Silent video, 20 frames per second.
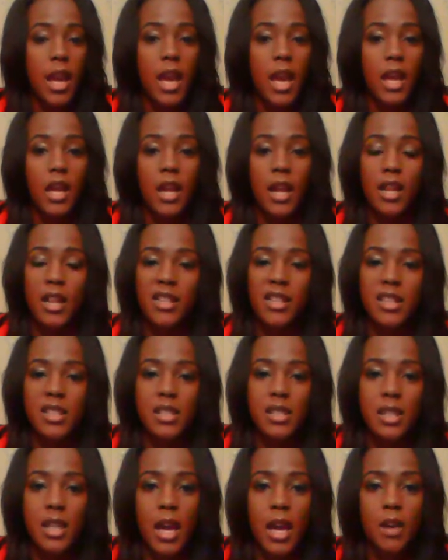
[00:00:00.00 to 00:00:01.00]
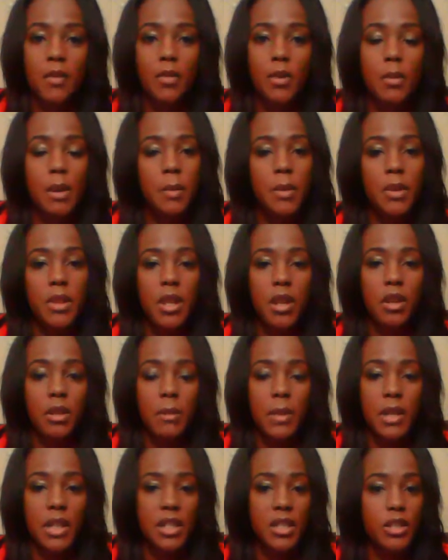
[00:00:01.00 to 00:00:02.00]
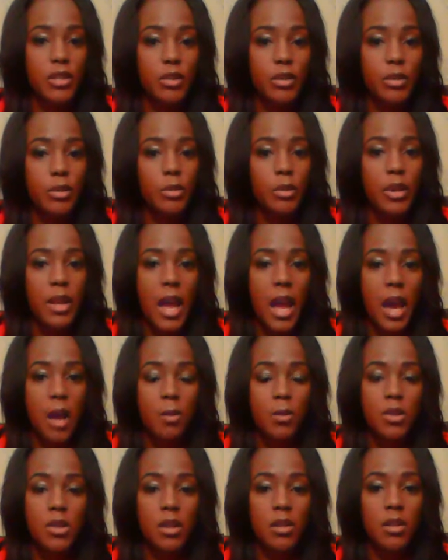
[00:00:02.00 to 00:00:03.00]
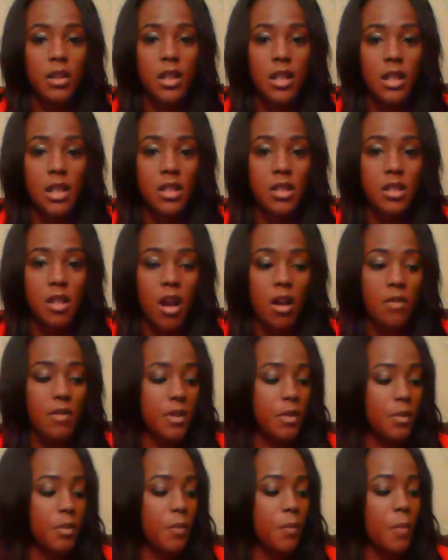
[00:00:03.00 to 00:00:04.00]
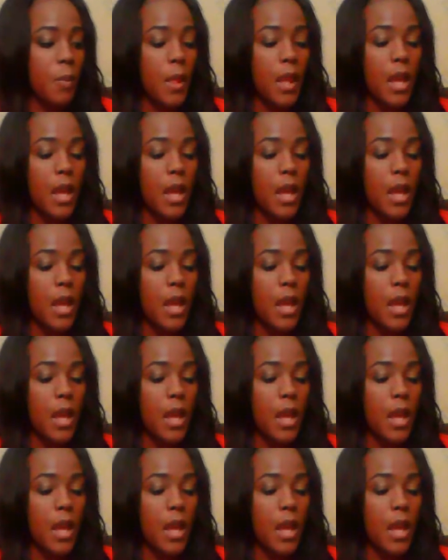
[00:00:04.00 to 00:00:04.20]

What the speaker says: And I let this sit out for maybe 30 minutes to an hour so that it can soften.